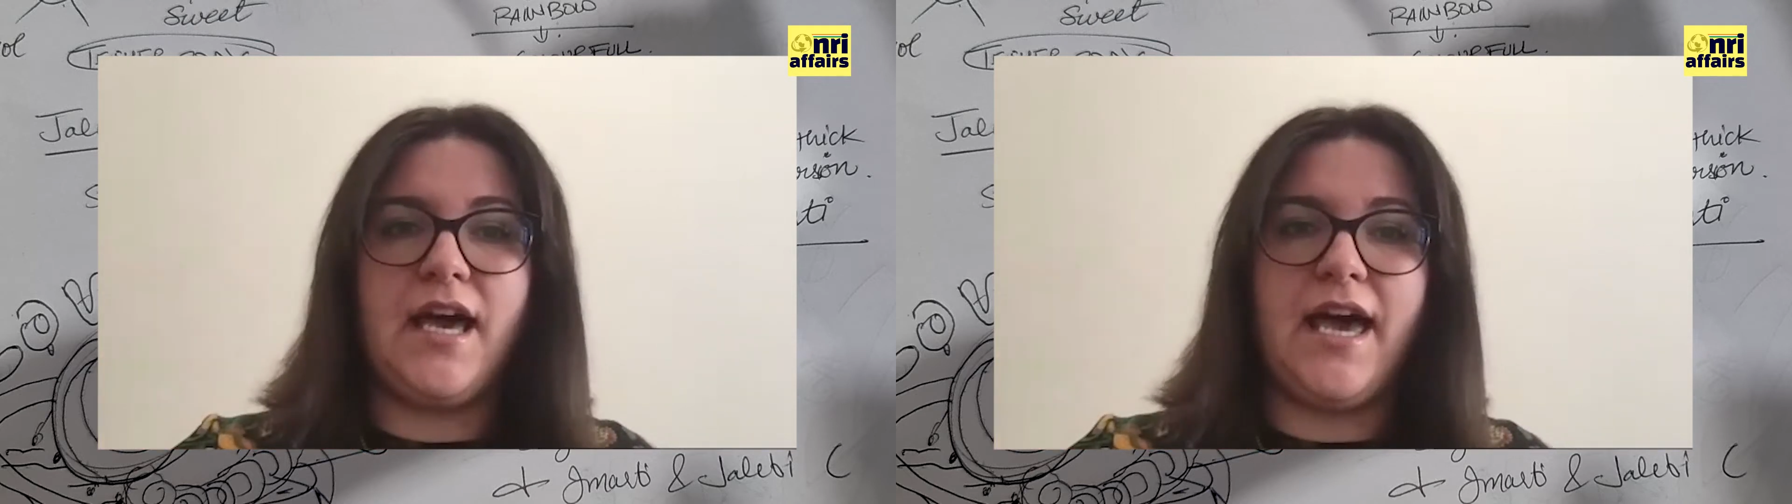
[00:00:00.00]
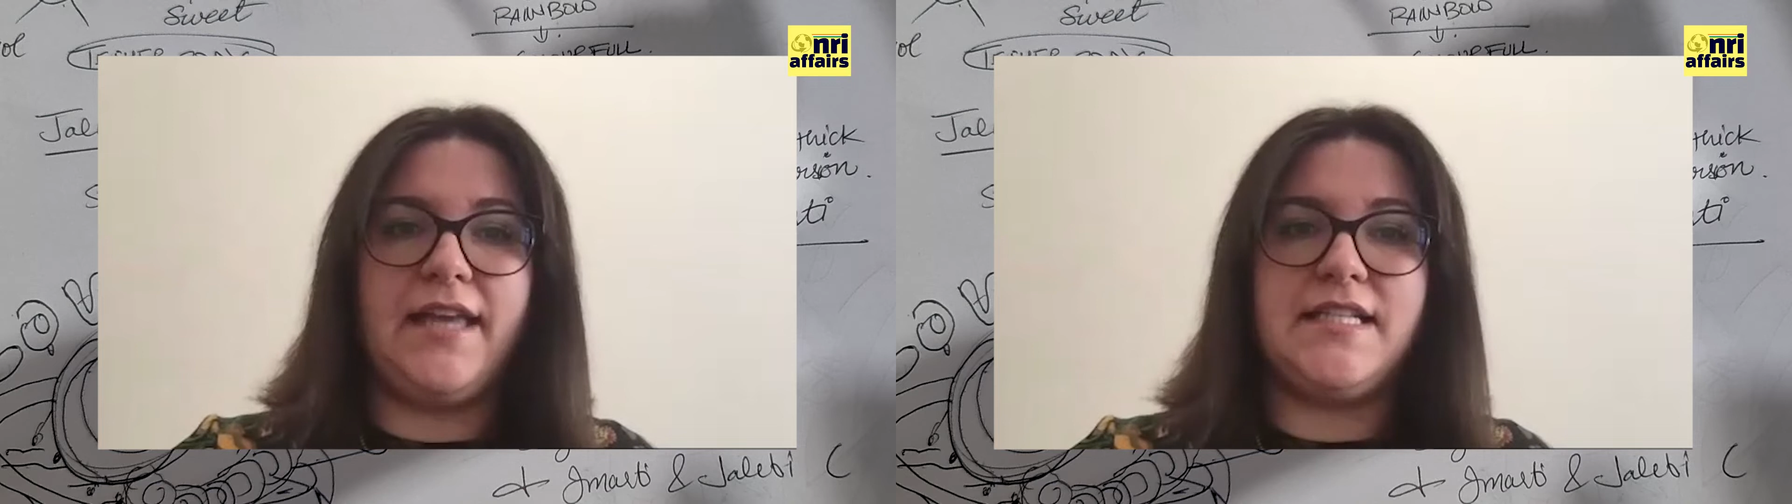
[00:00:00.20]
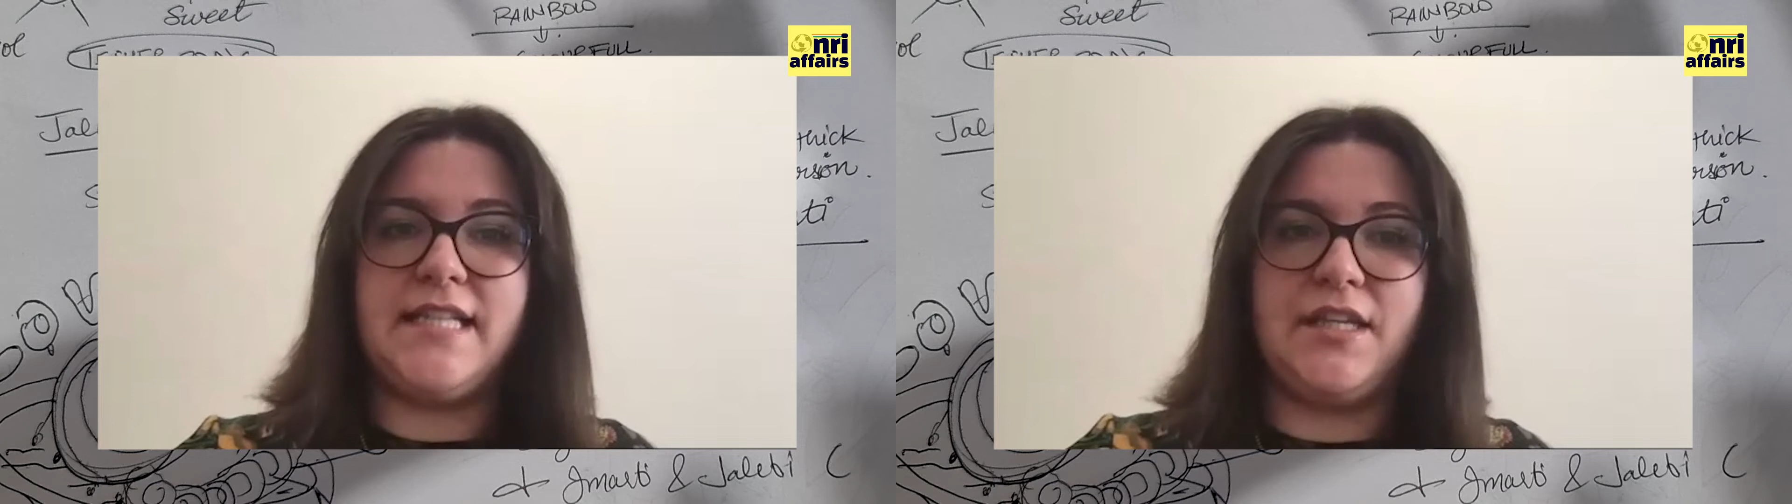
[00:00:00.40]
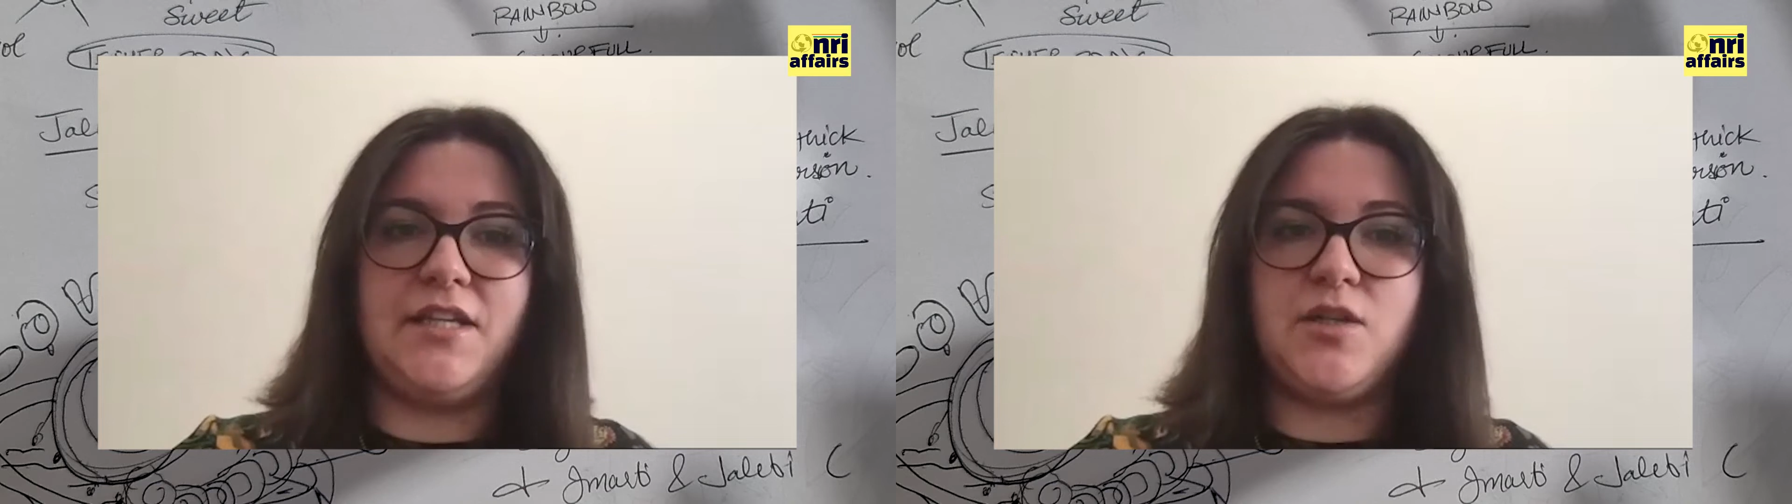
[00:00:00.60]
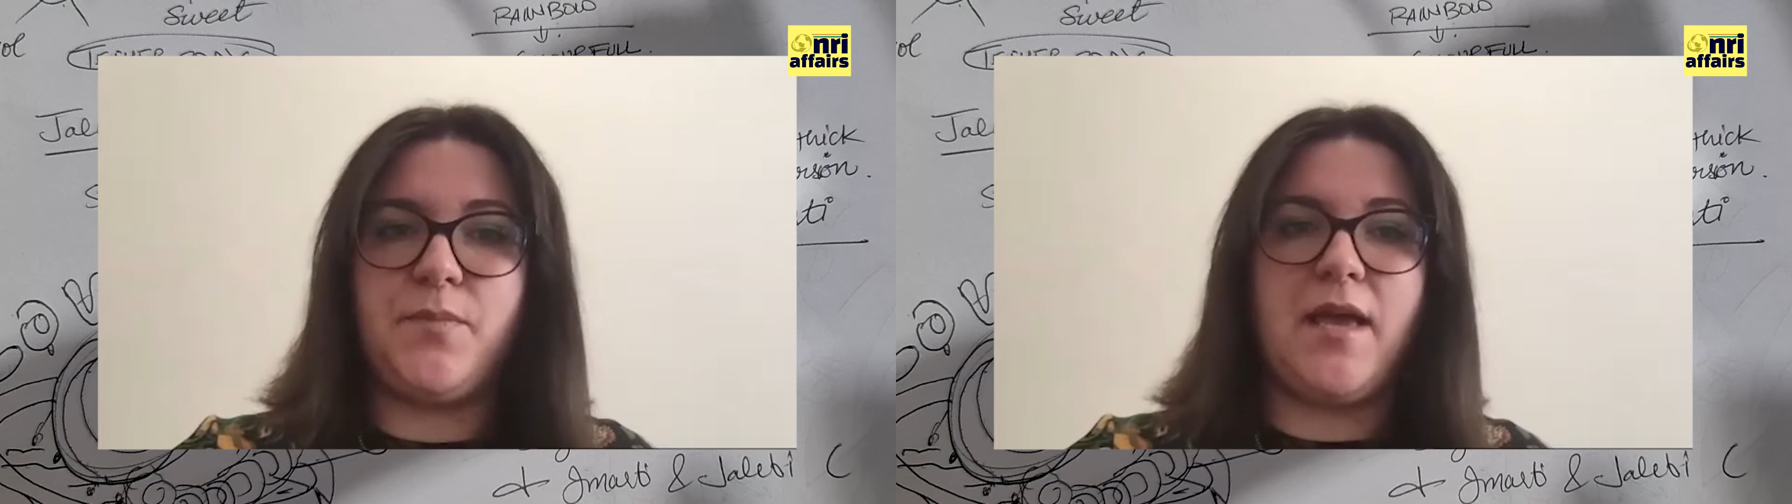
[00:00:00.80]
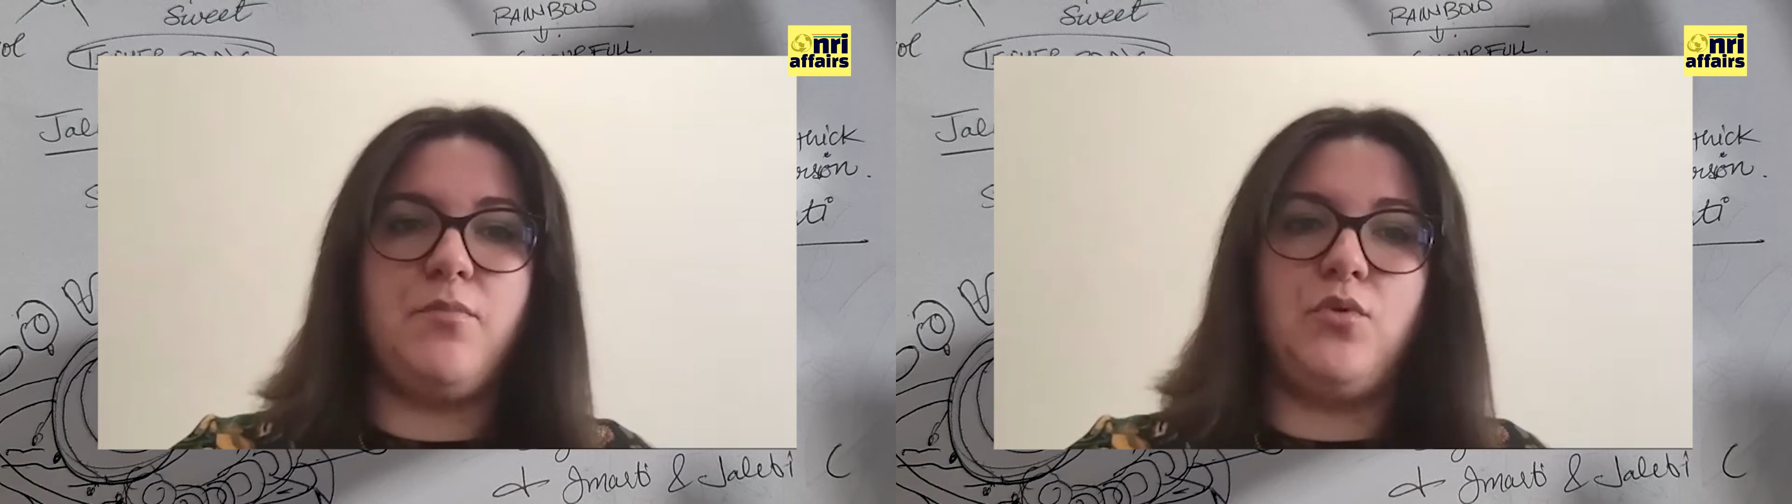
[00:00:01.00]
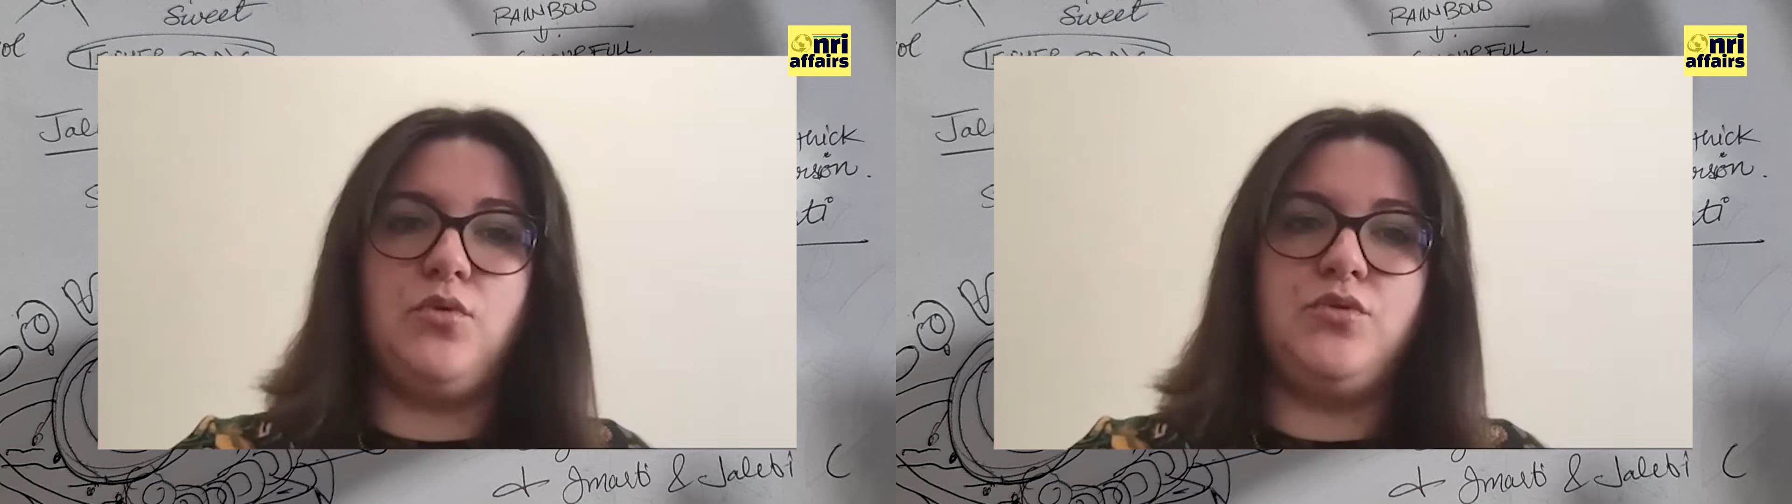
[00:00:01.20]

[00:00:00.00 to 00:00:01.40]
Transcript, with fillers: and selling to people